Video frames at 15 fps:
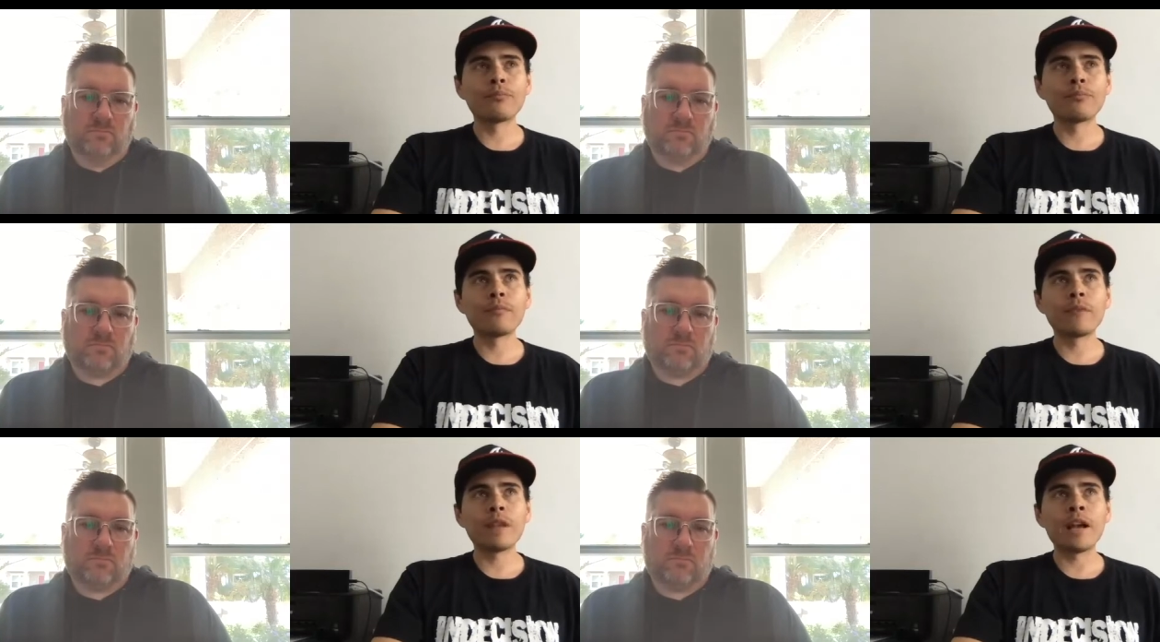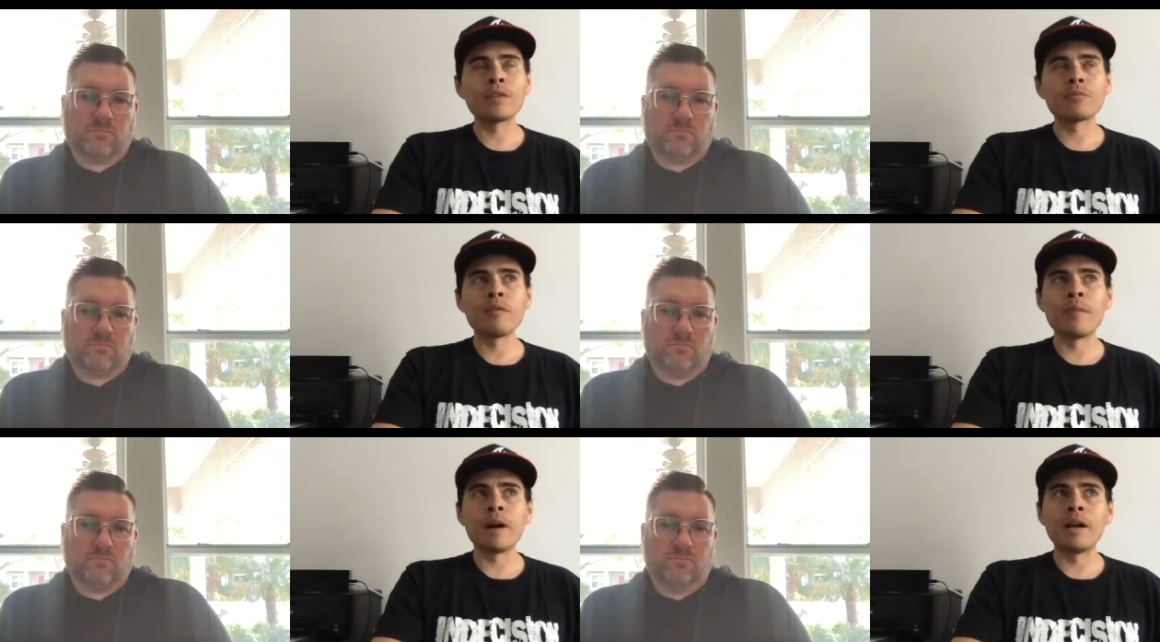Speaker 1: as we
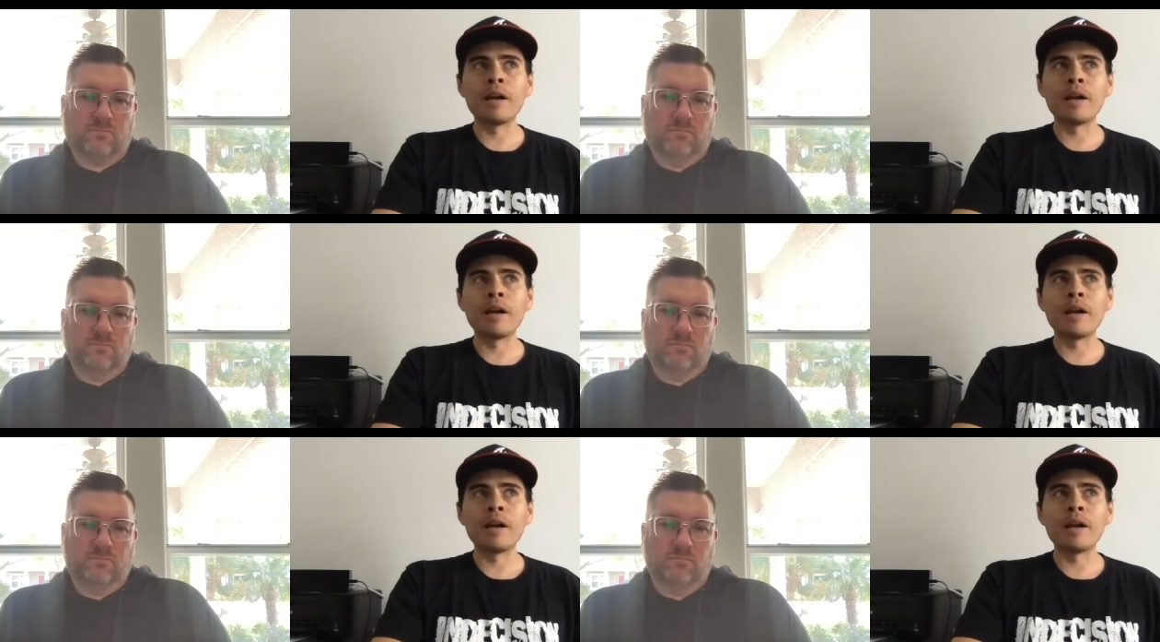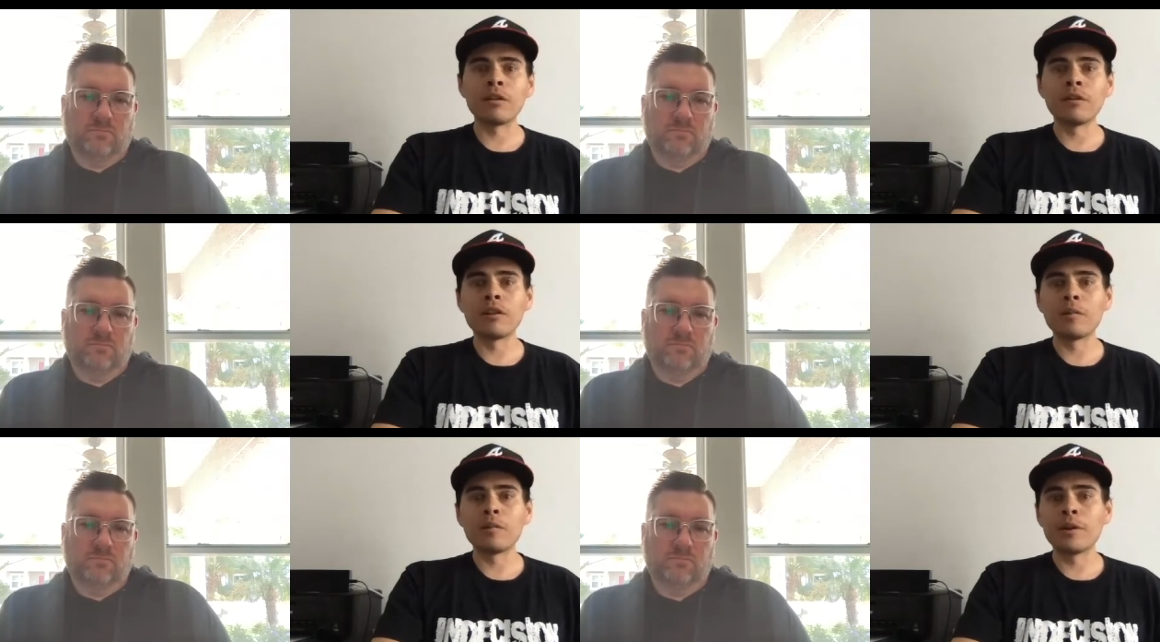might touch on
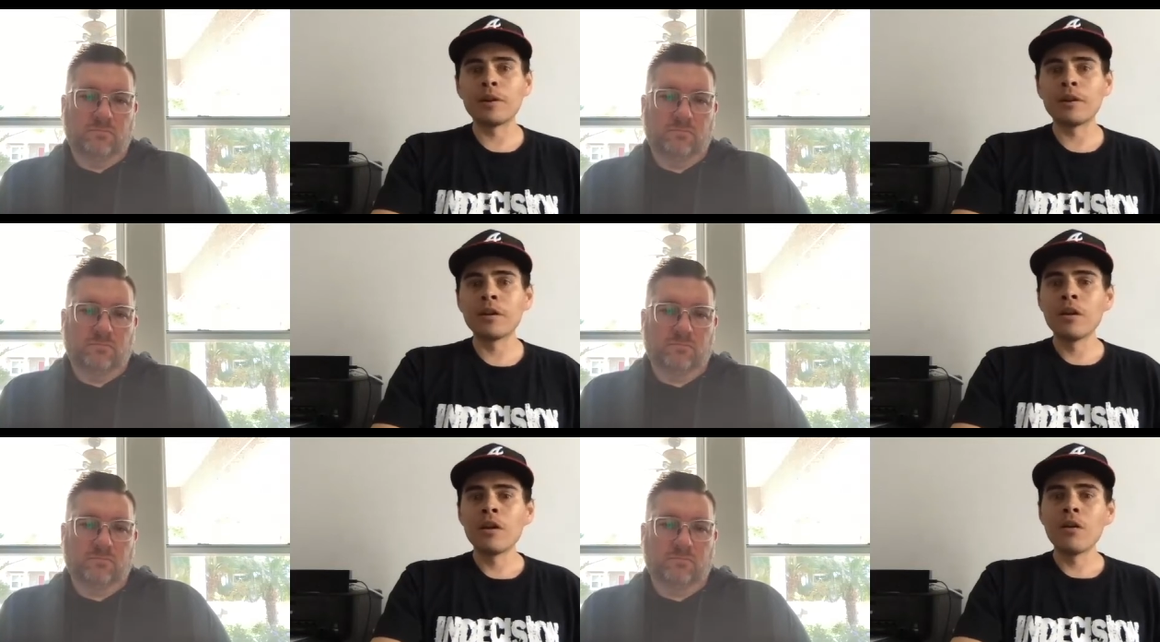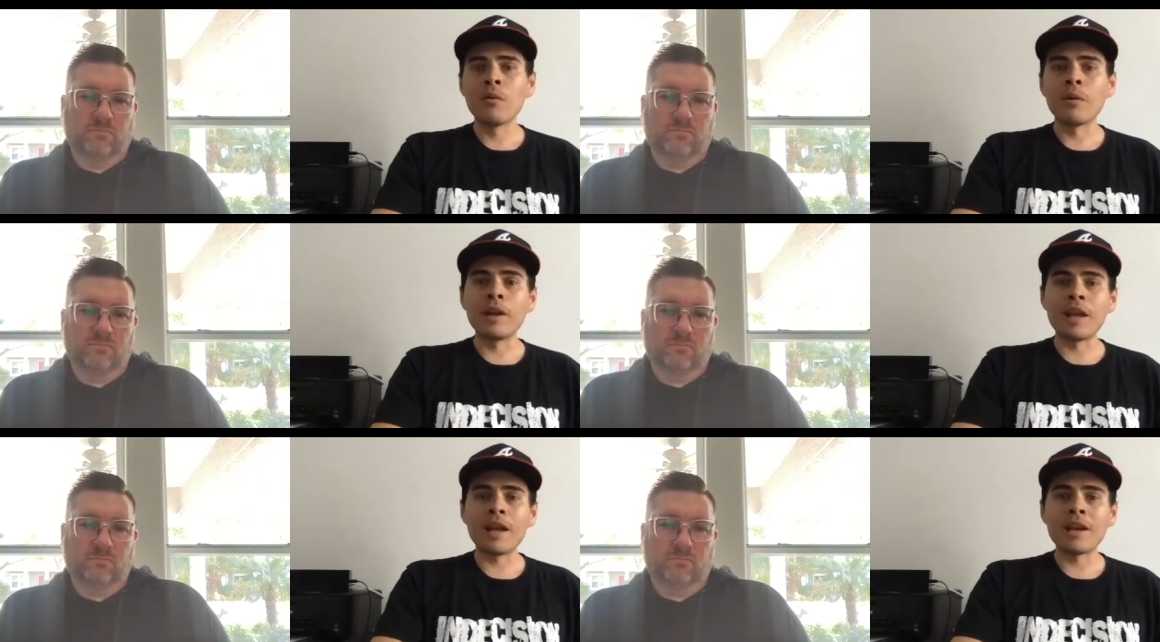a little bit,
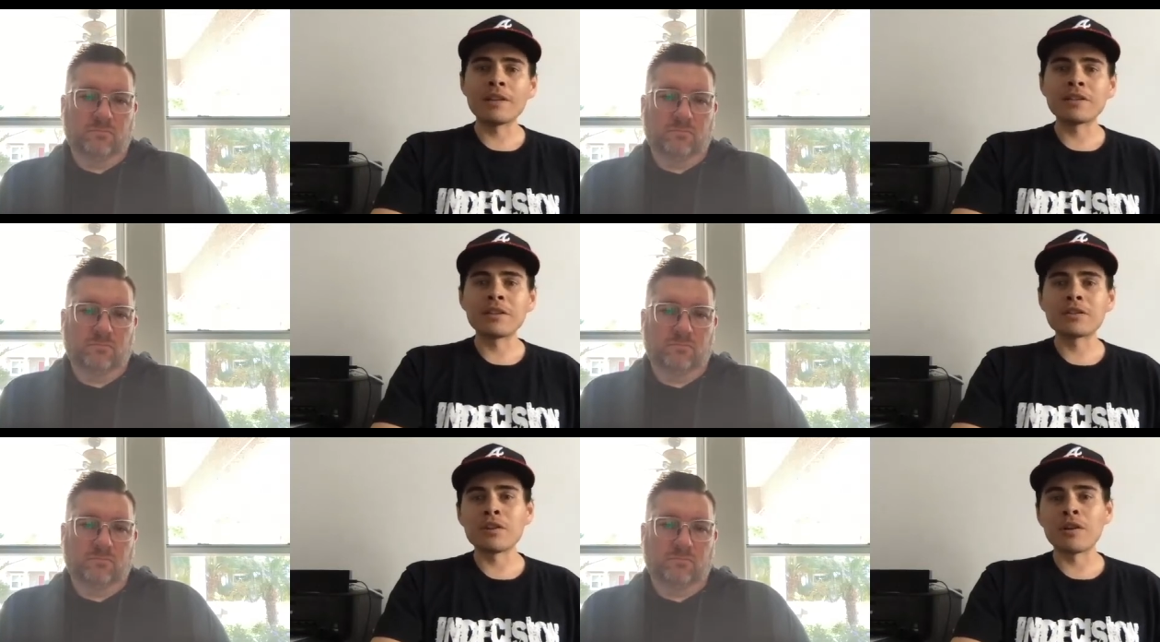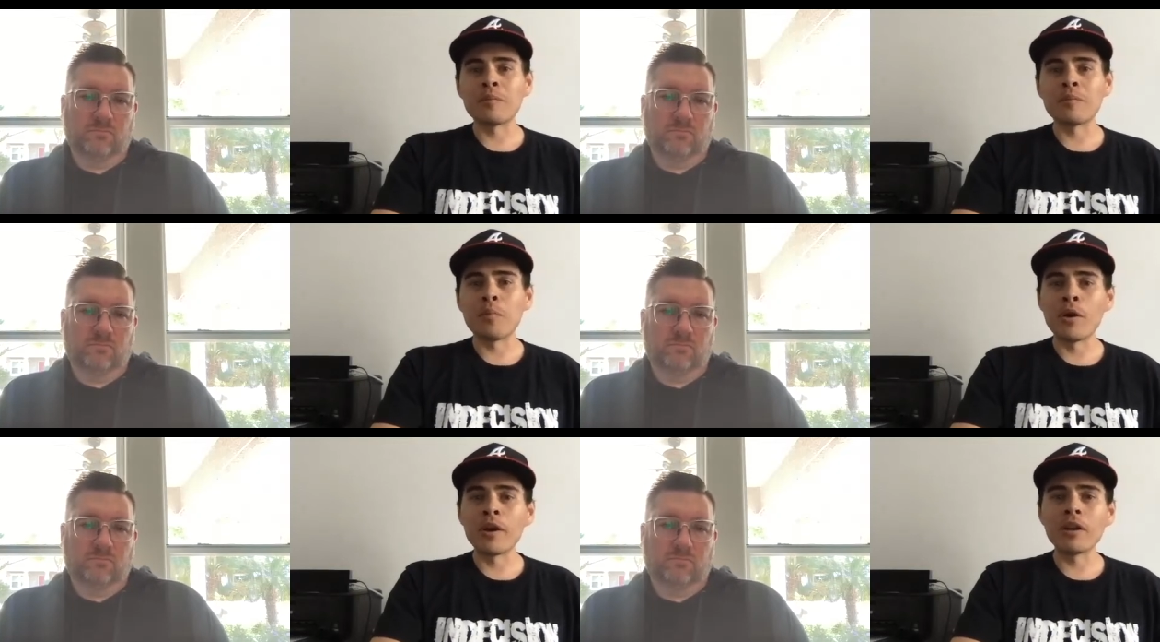when he has a certain
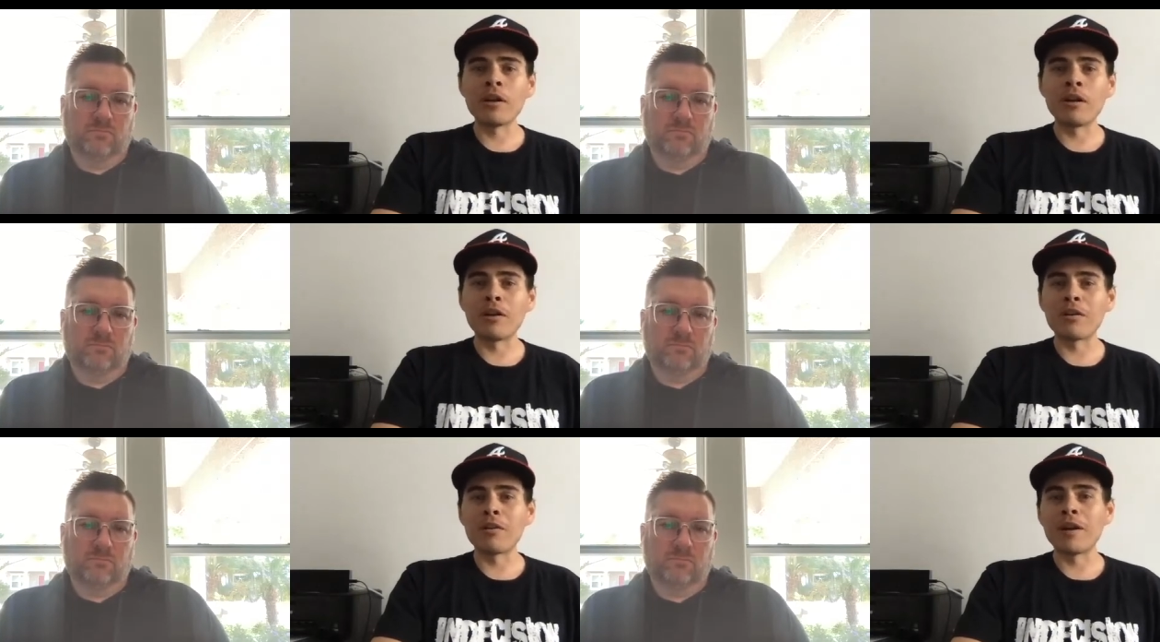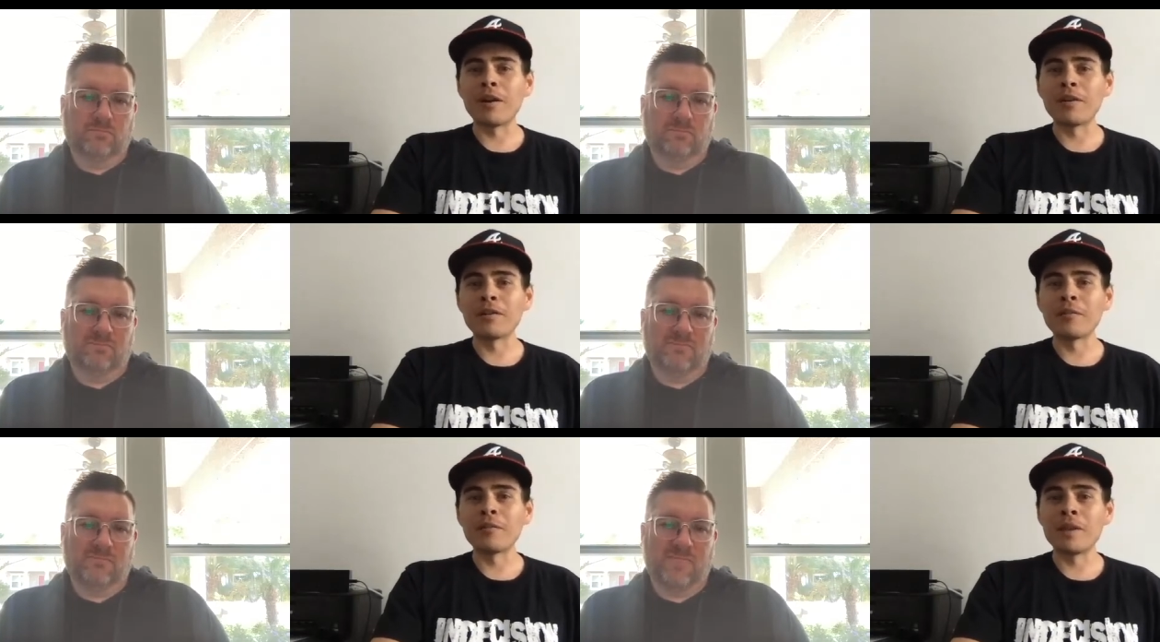point guard
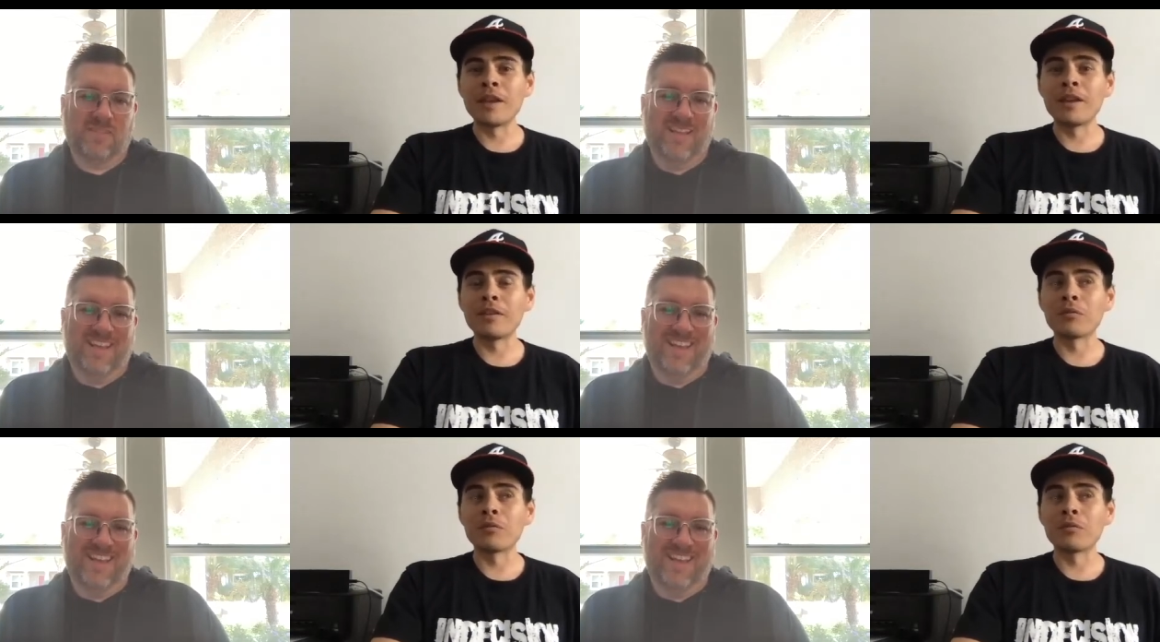around him, he can